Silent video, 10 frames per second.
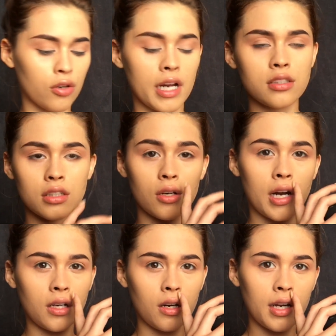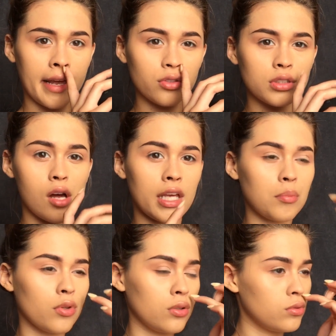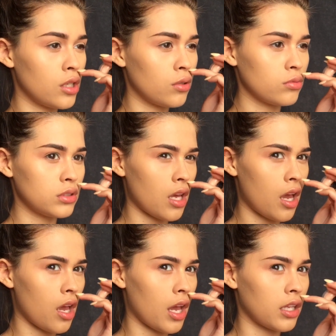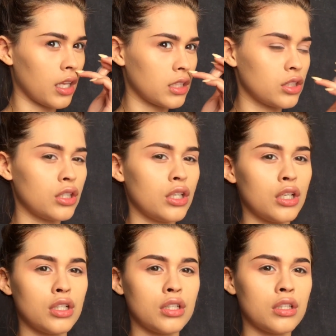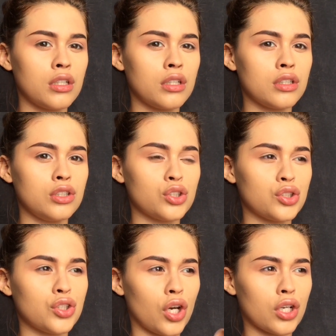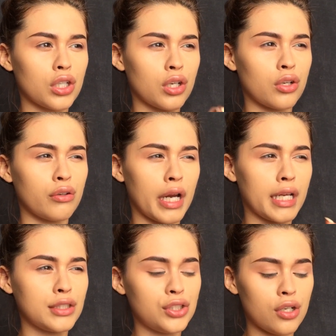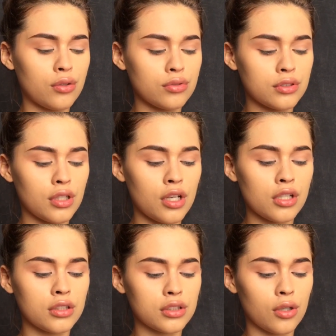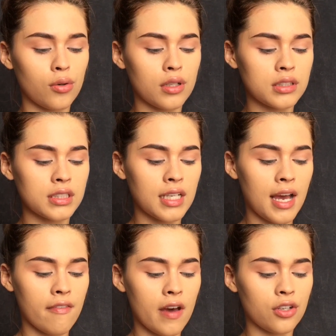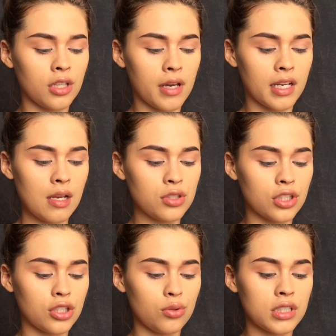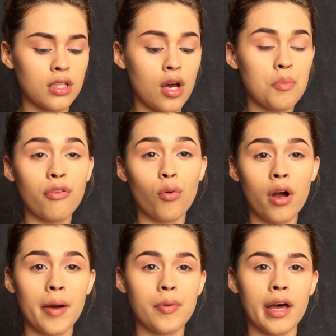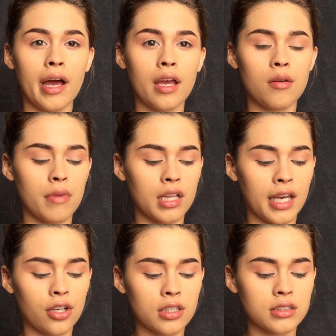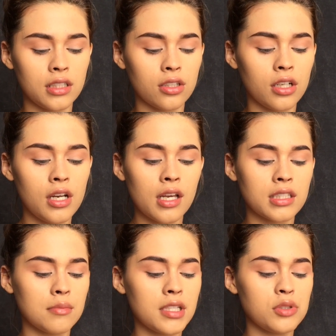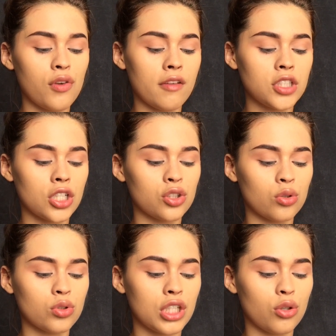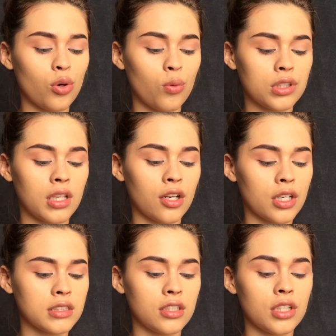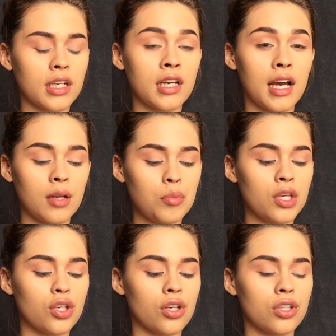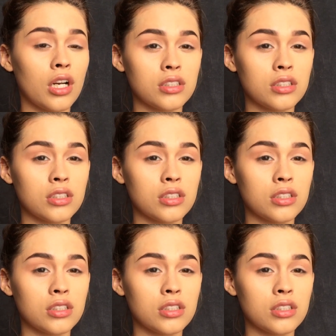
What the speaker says: corrector. Corrector cancels out like blue tones and like dark grayish tones. So since I have that underneath my eyes, I'm just going to do this before I apply my lighter concealer. Because sometimes if you have dark circles and you go in with a lighter concealer, it can kind of make your under